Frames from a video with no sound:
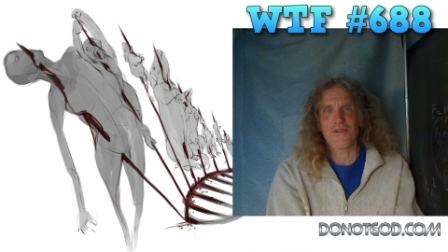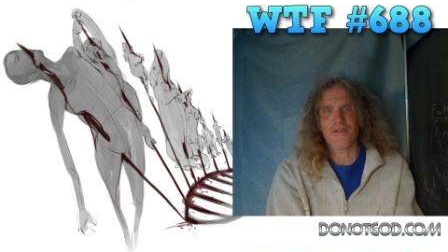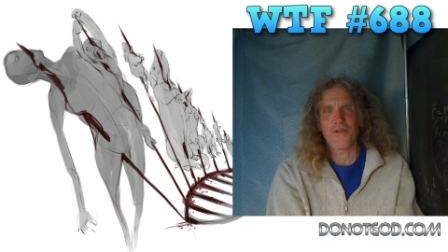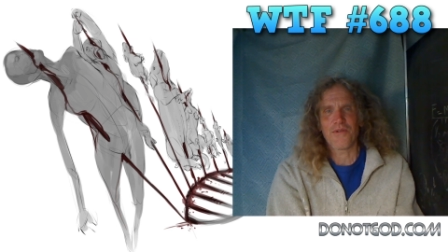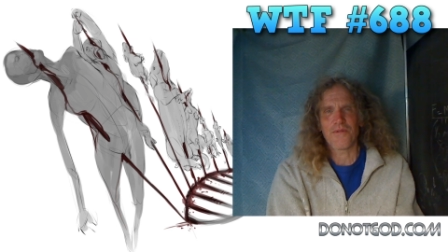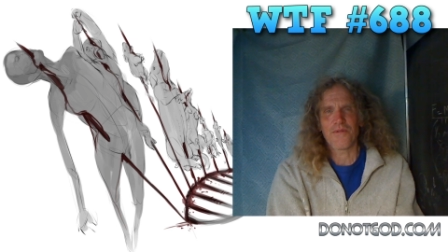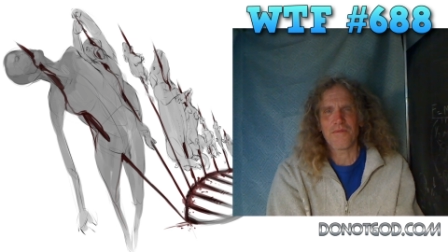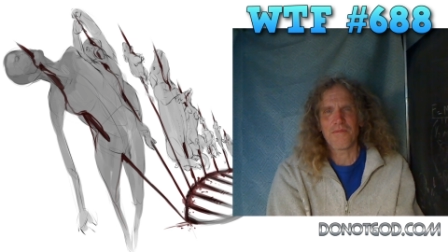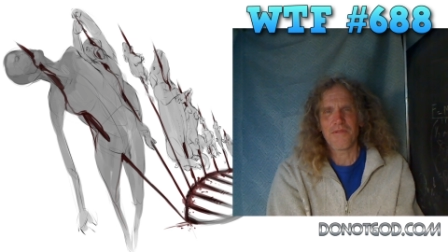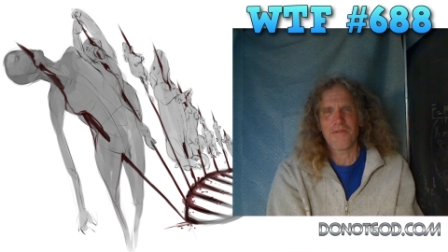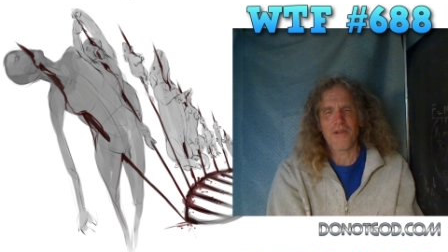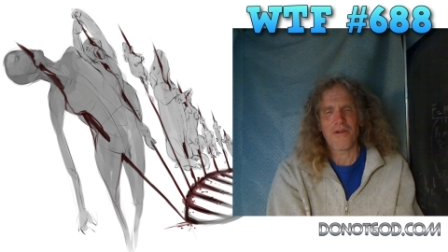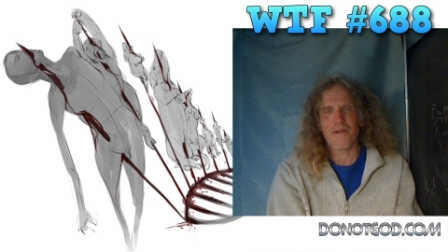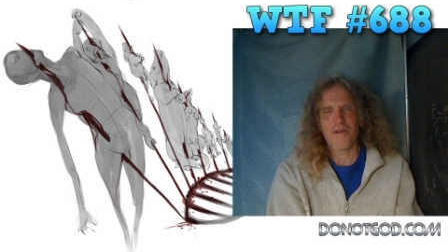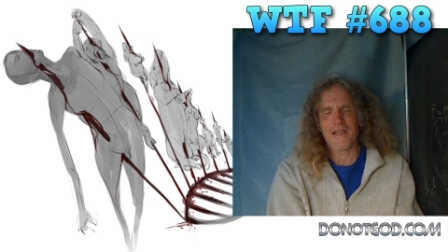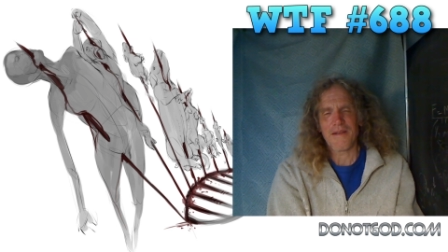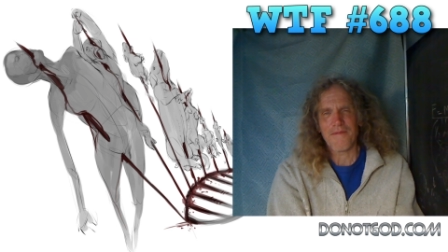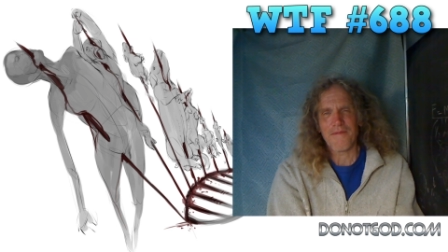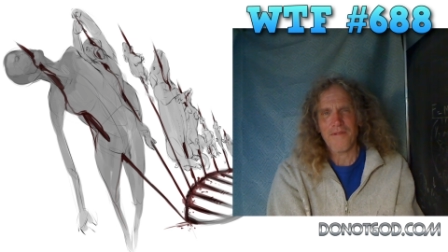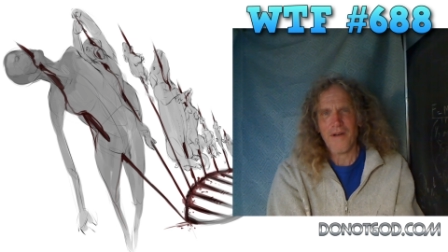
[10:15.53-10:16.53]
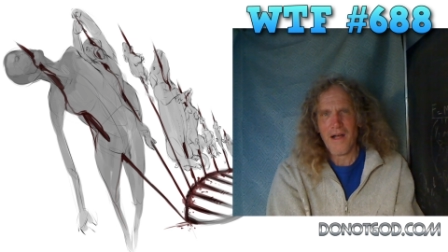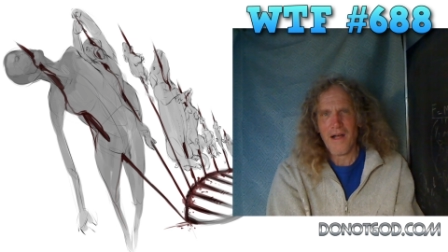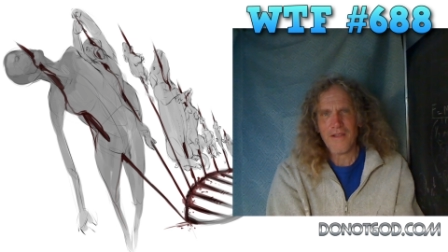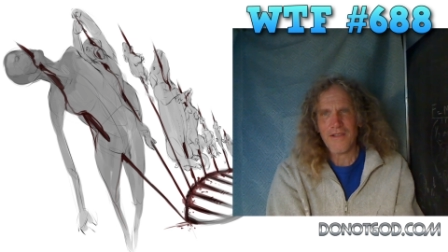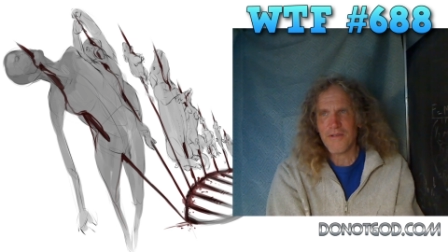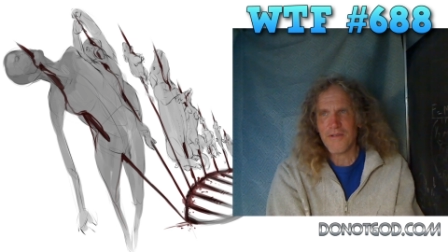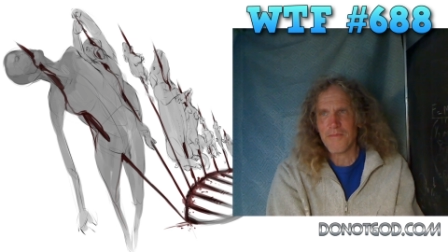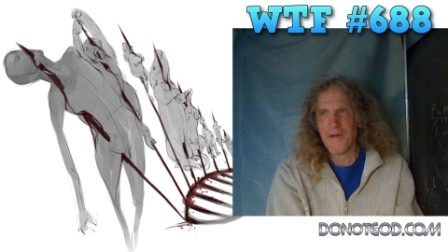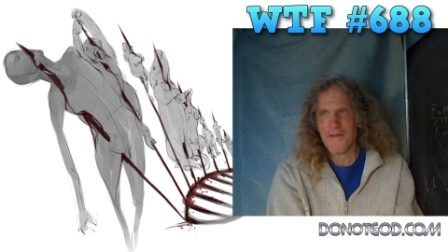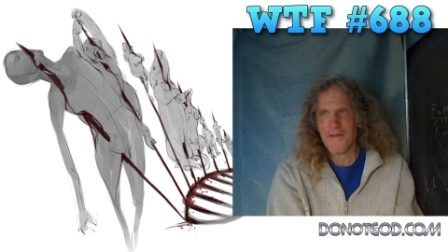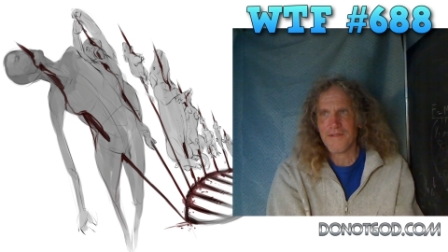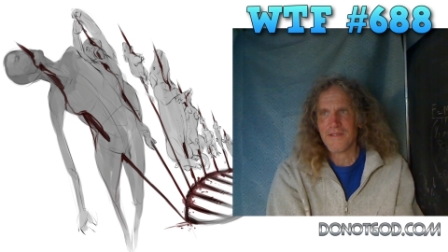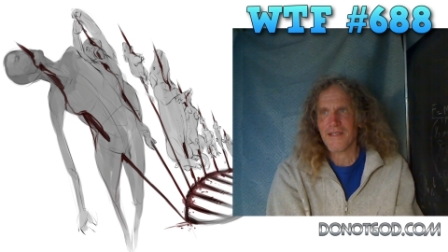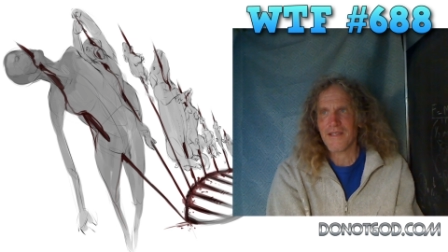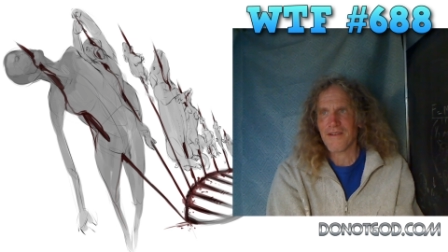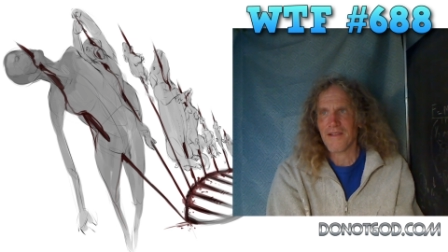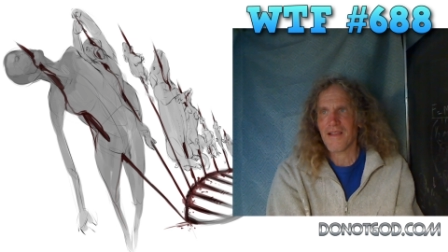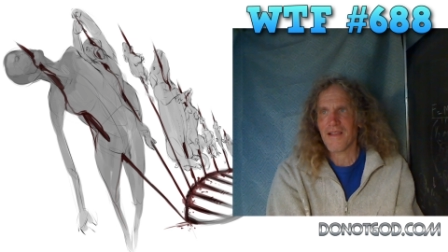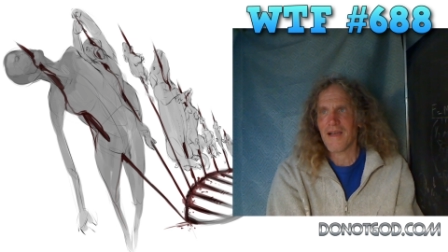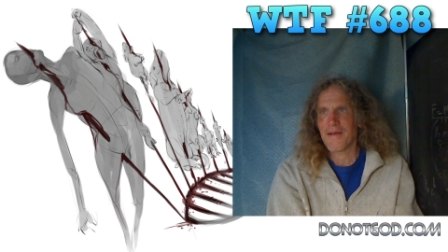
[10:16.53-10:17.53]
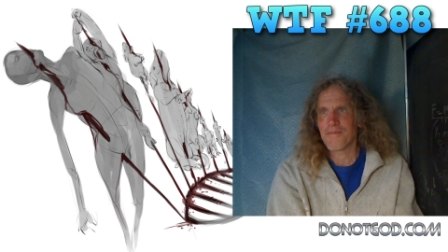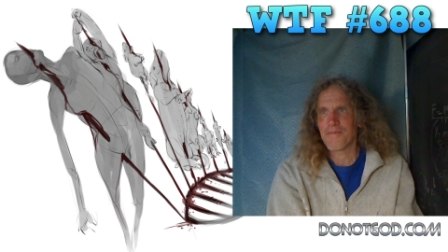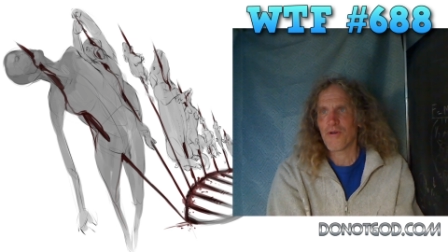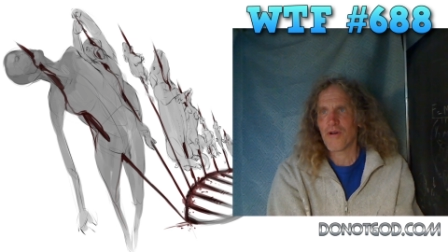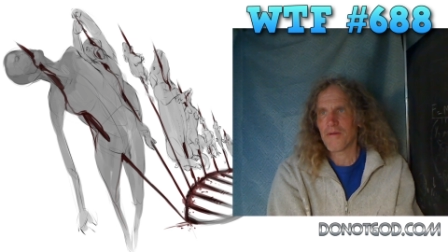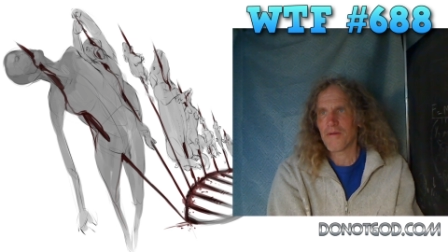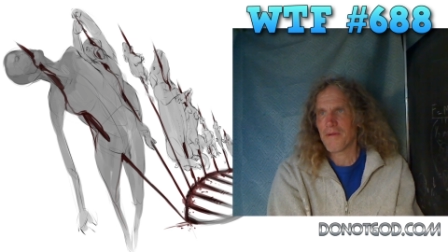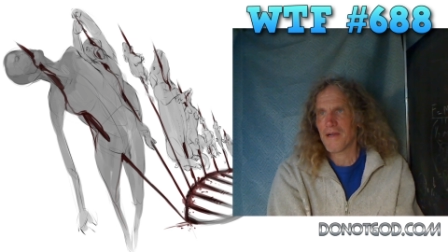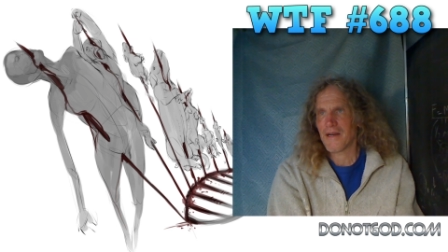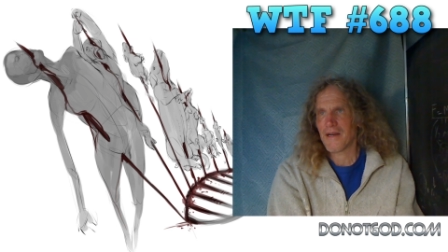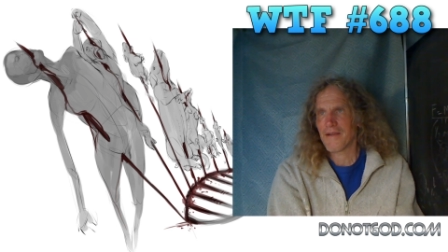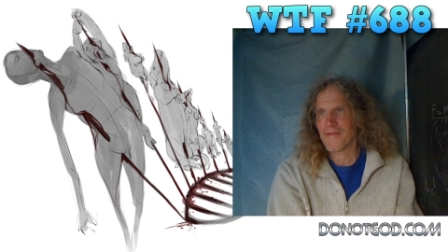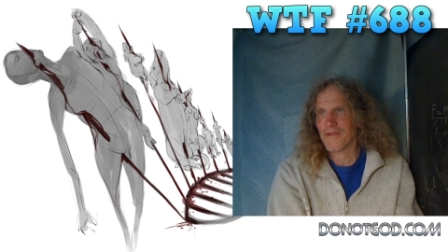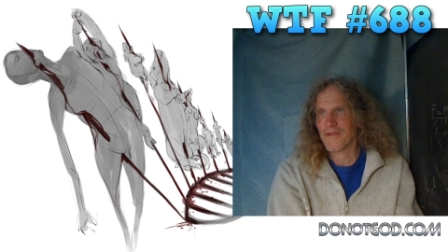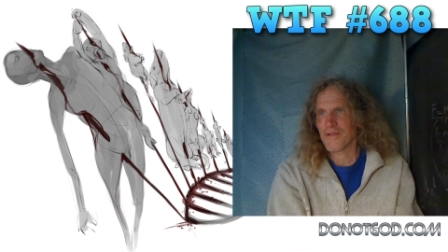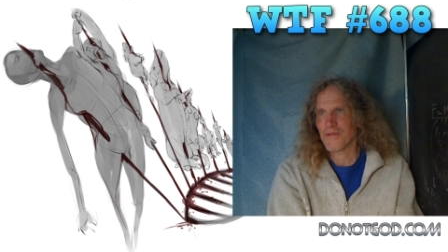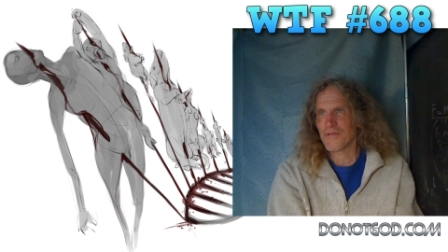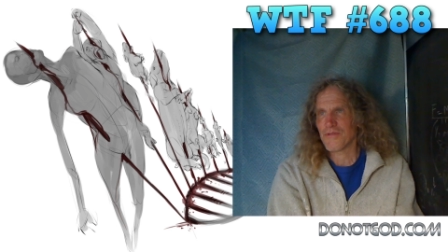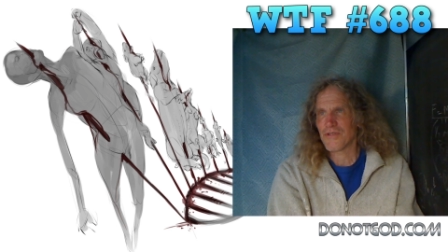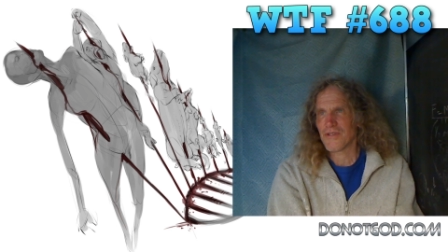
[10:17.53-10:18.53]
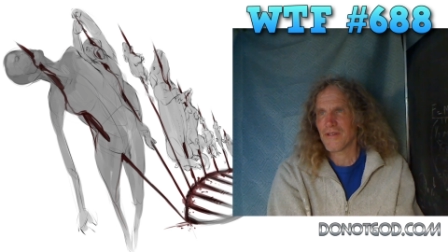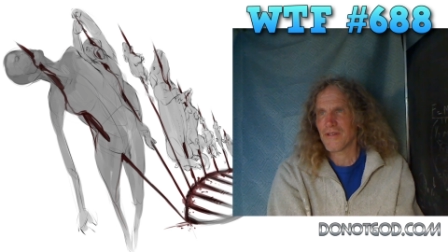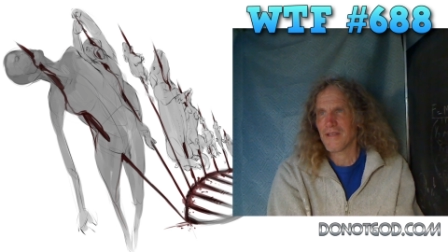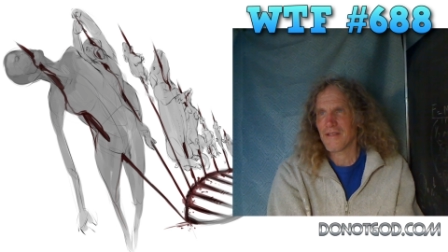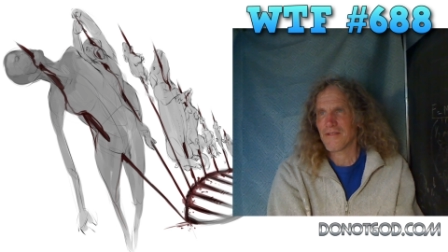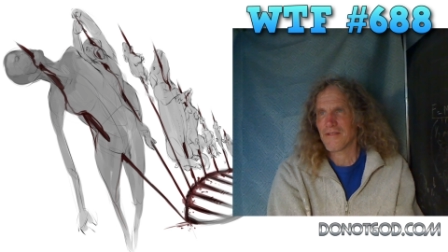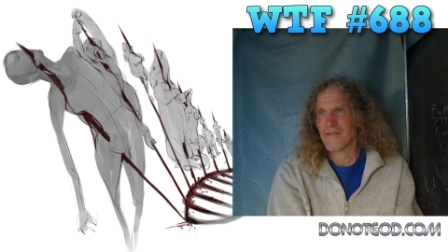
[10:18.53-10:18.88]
So you know, in volume, I've said a lot more about evolution,